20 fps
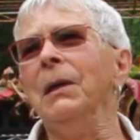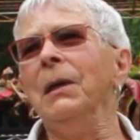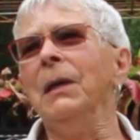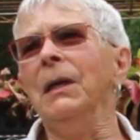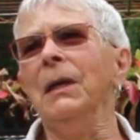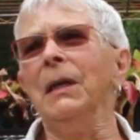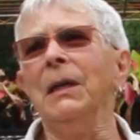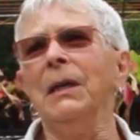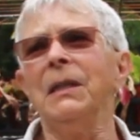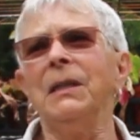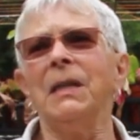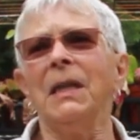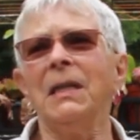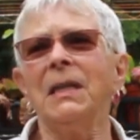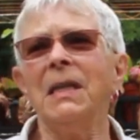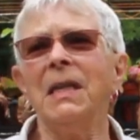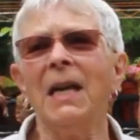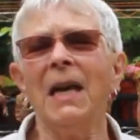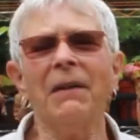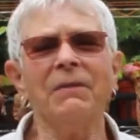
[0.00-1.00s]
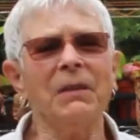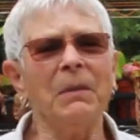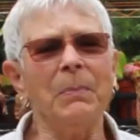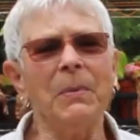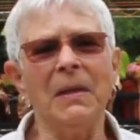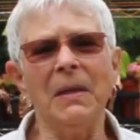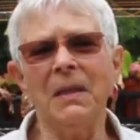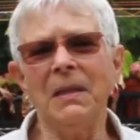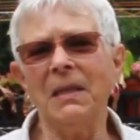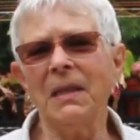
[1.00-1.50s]
It doesn't have to
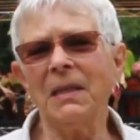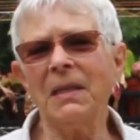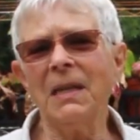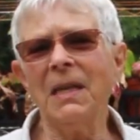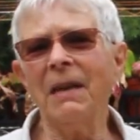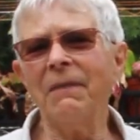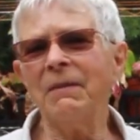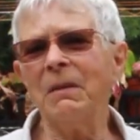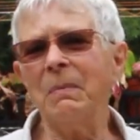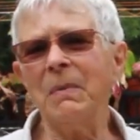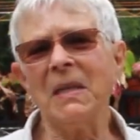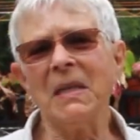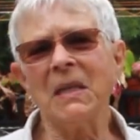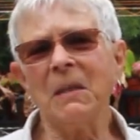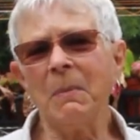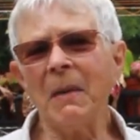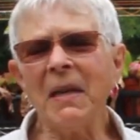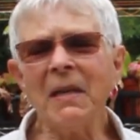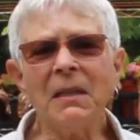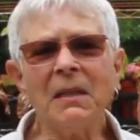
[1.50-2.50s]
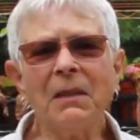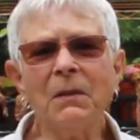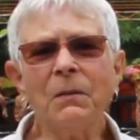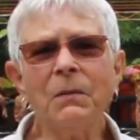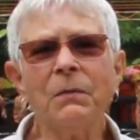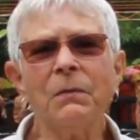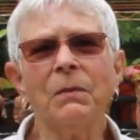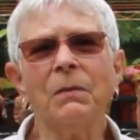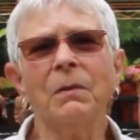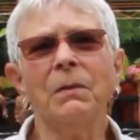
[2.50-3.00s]
be expensive.